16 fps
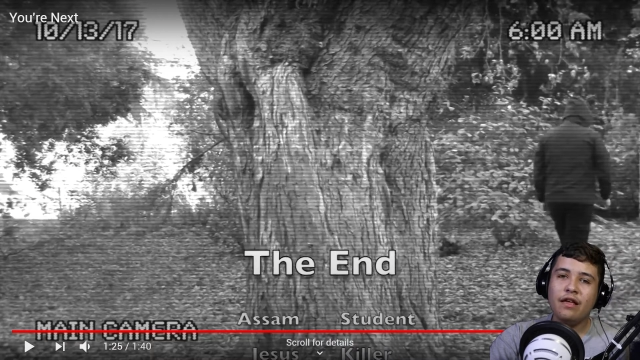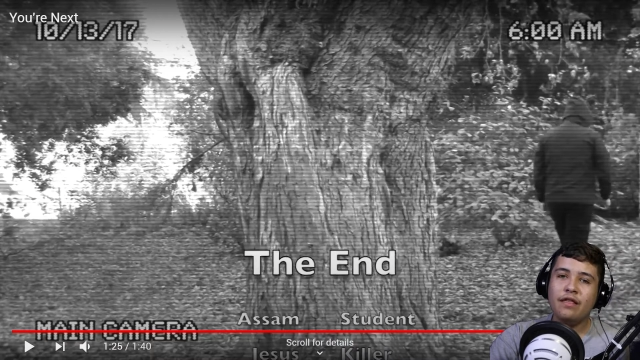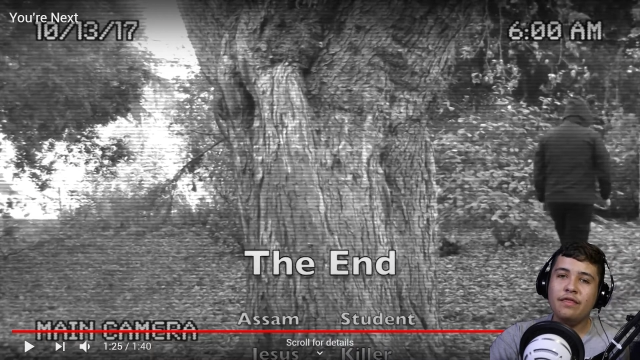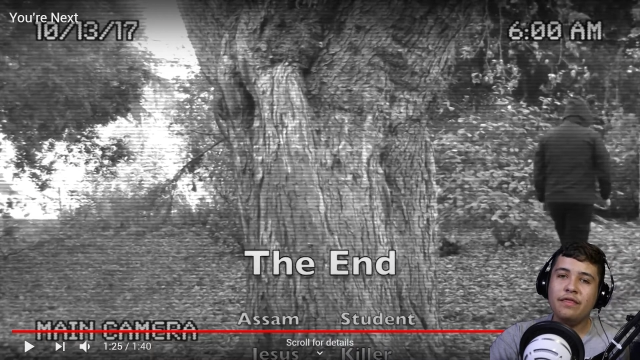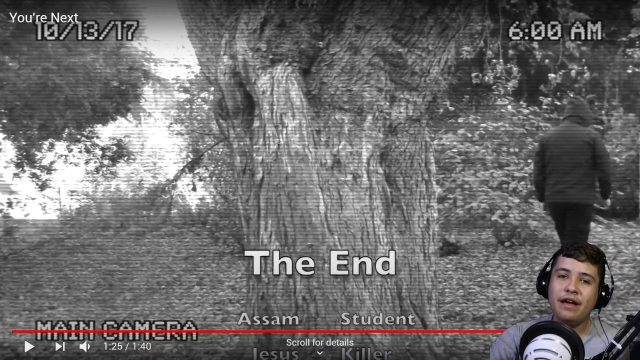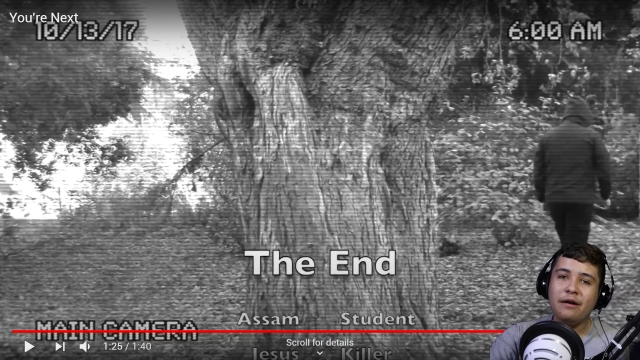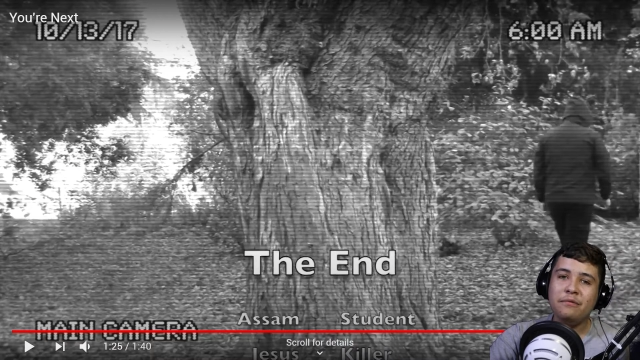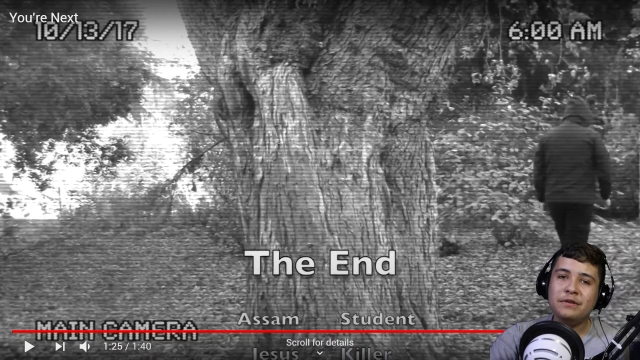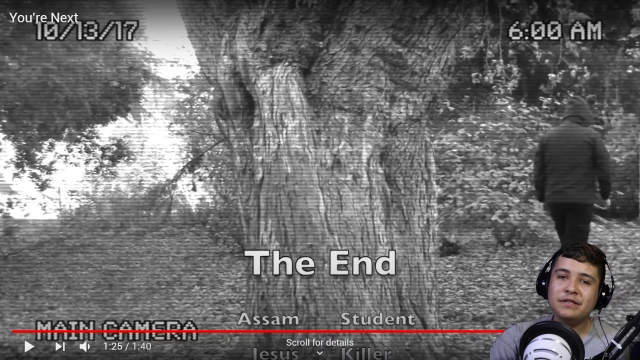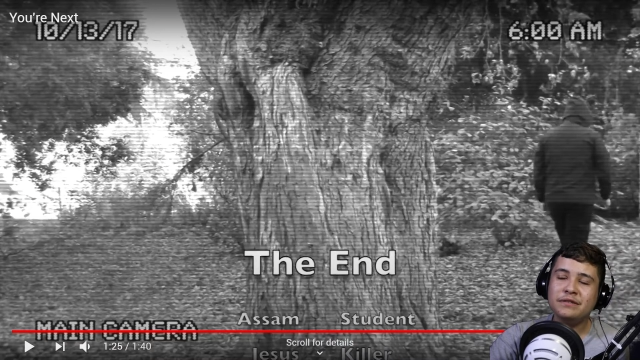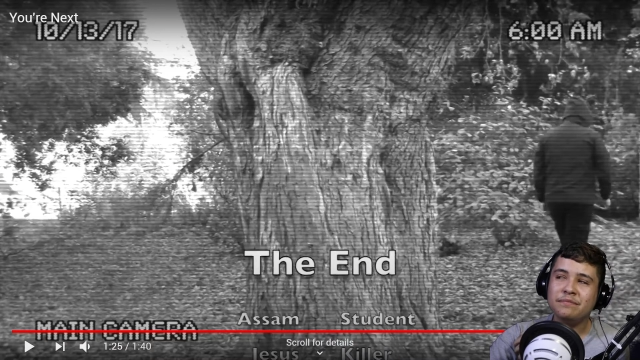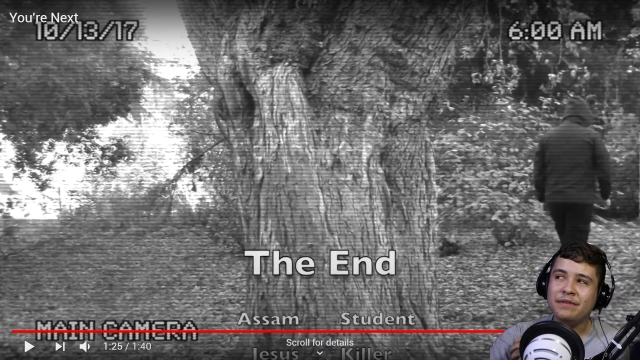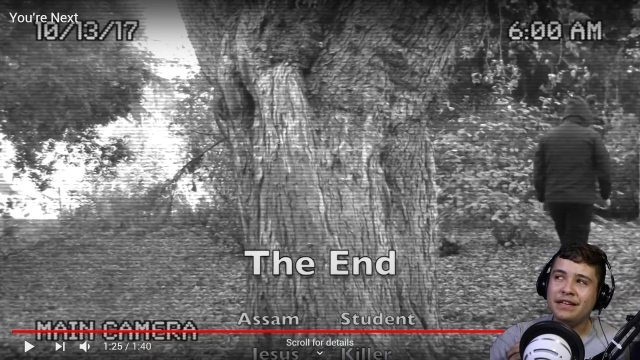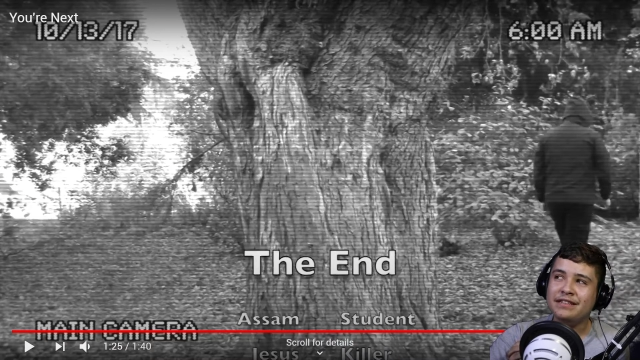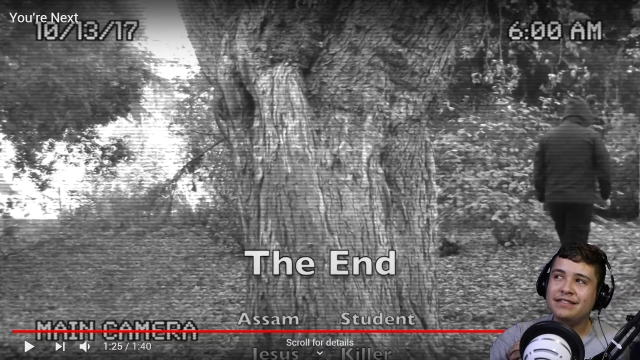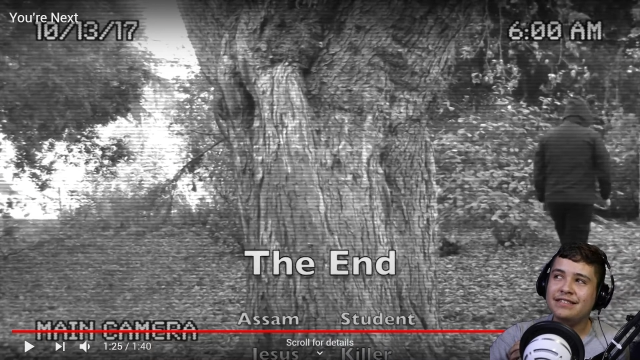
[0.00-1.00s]
That was
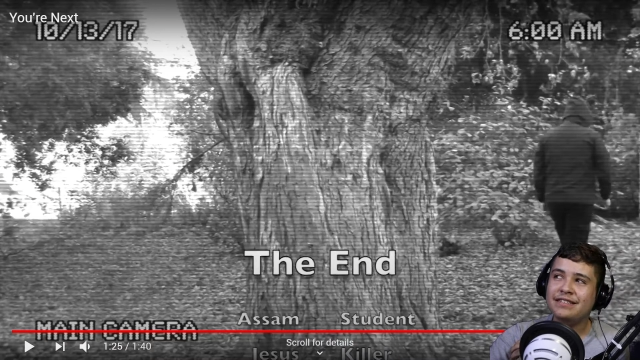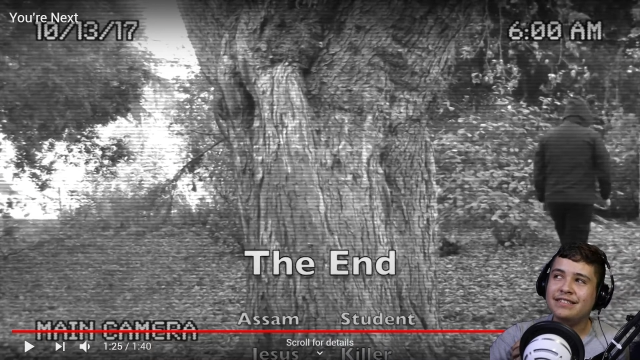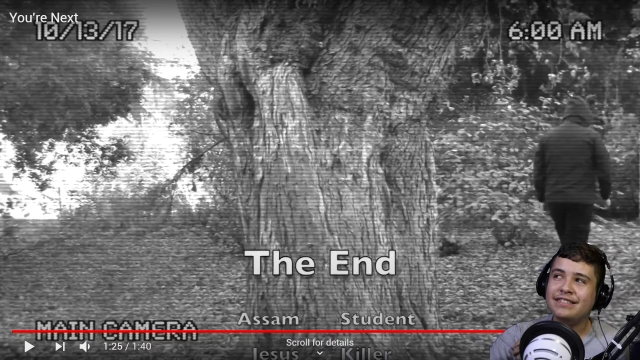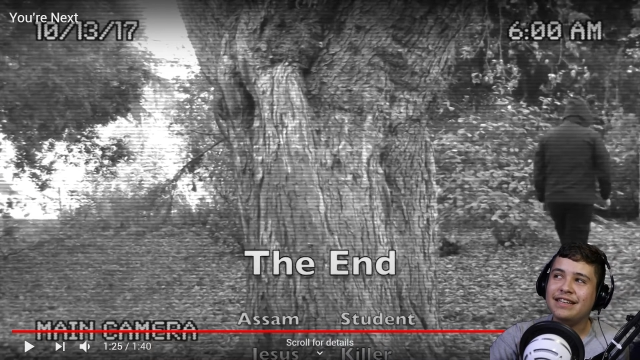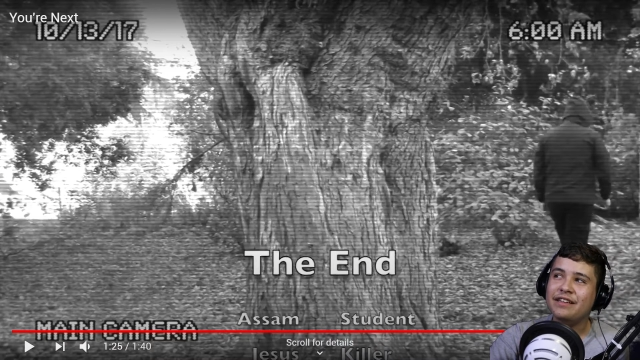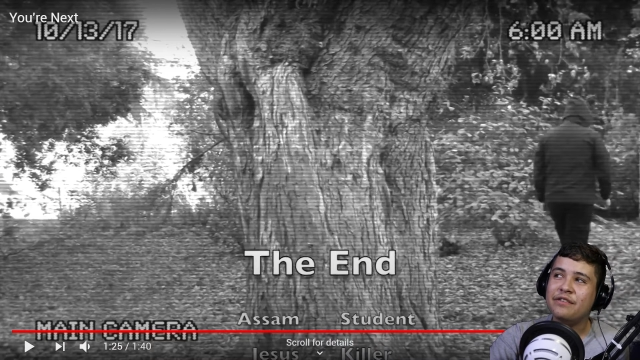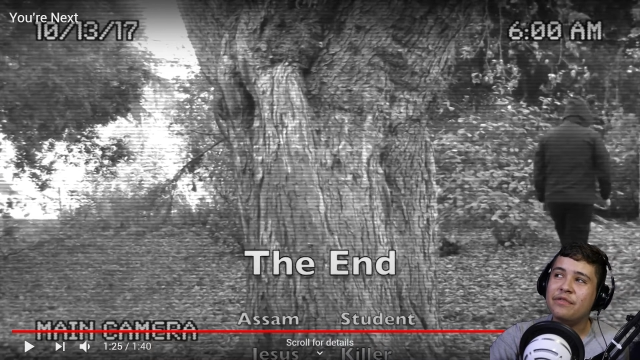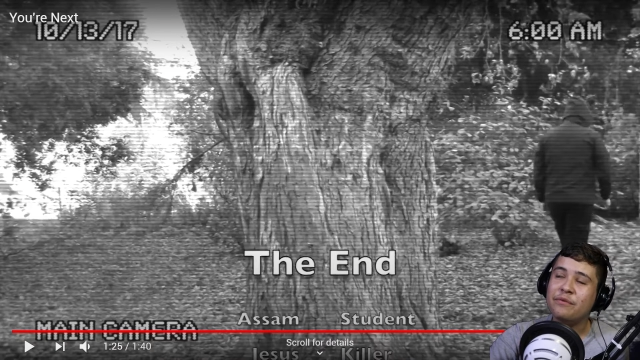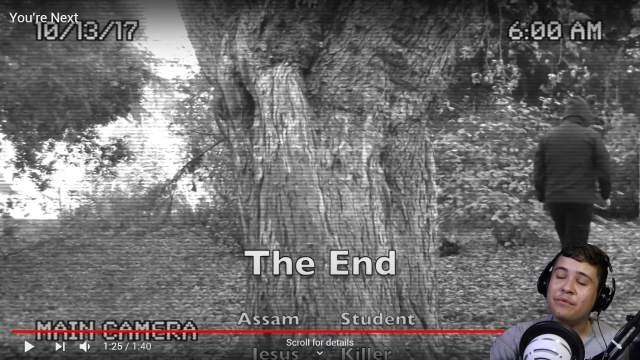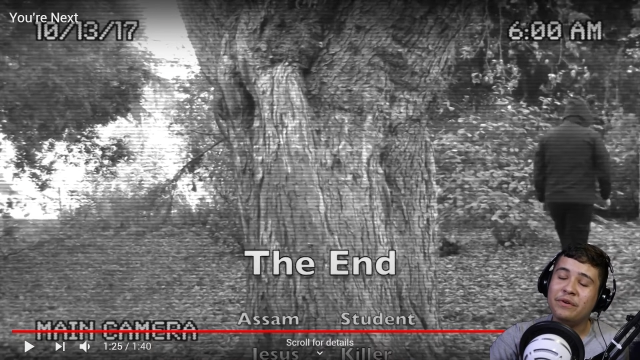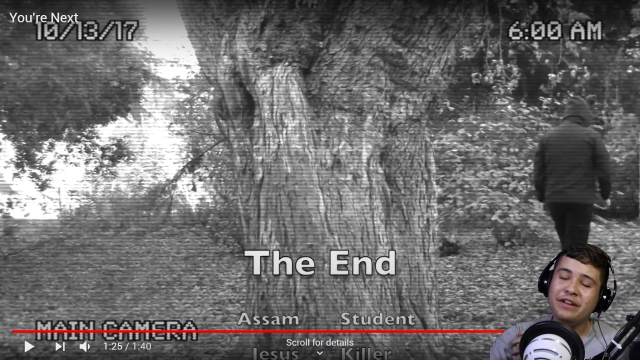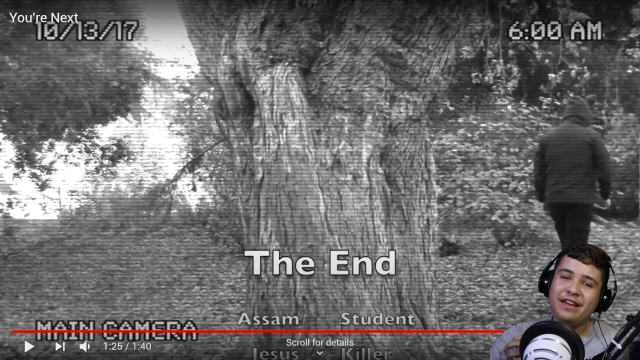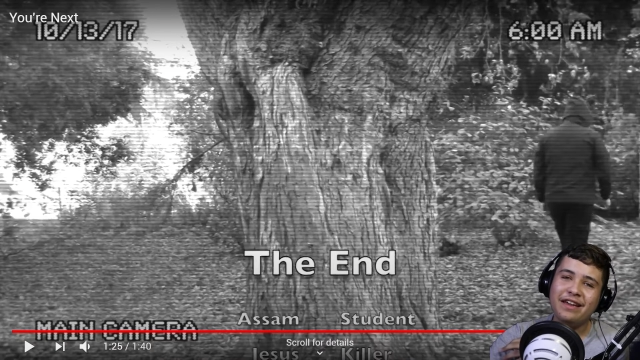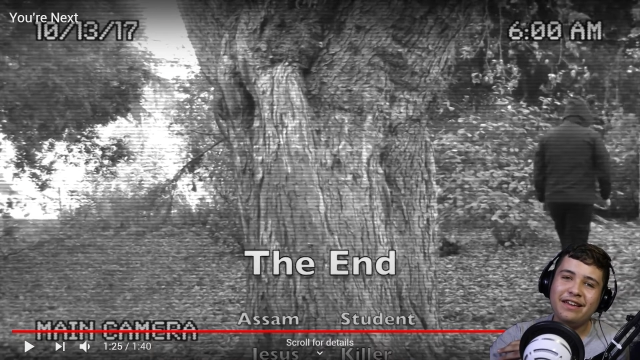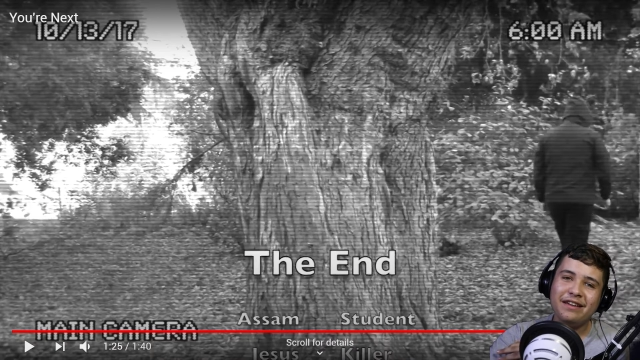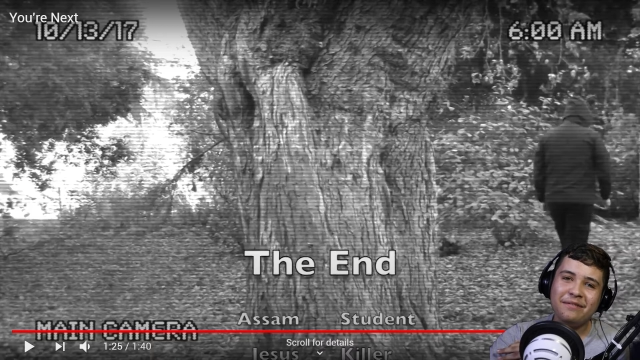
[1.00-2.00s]
meant to say 3
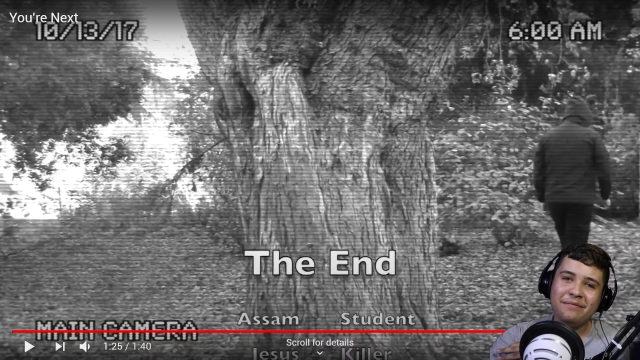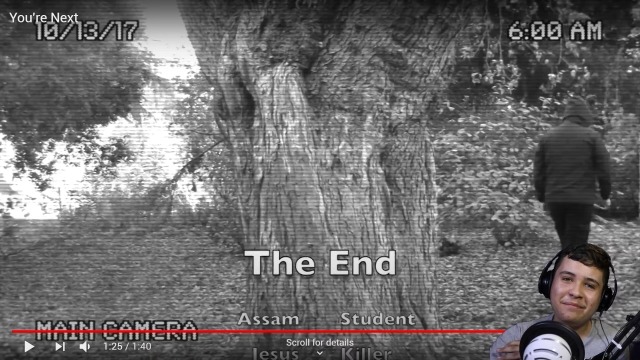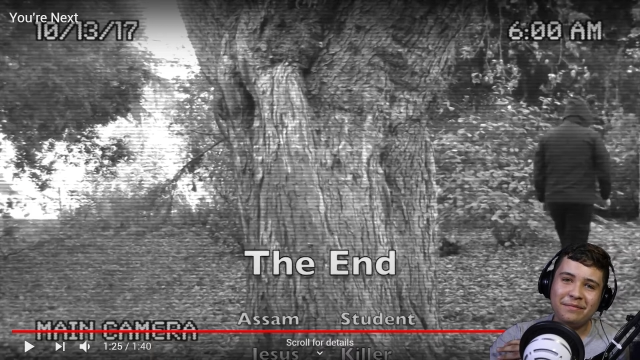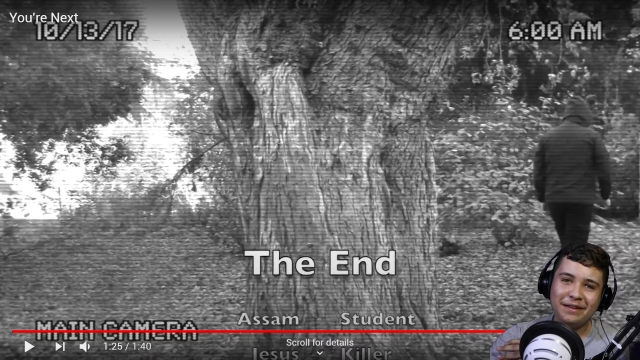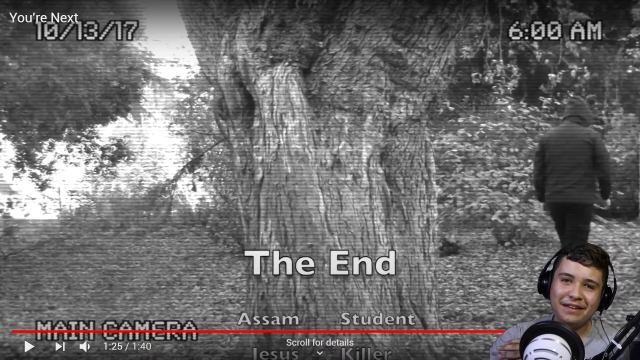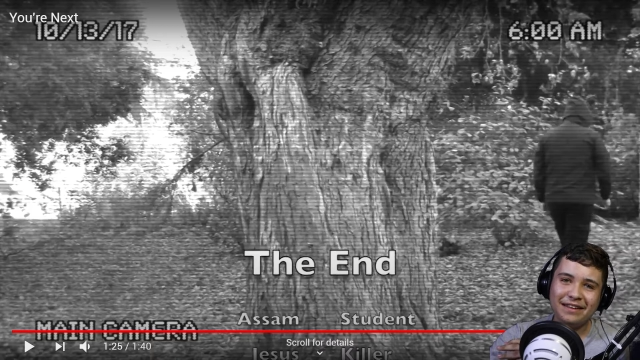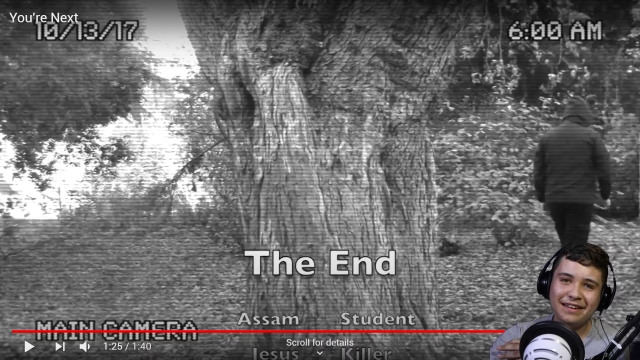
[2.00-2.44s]
a.m.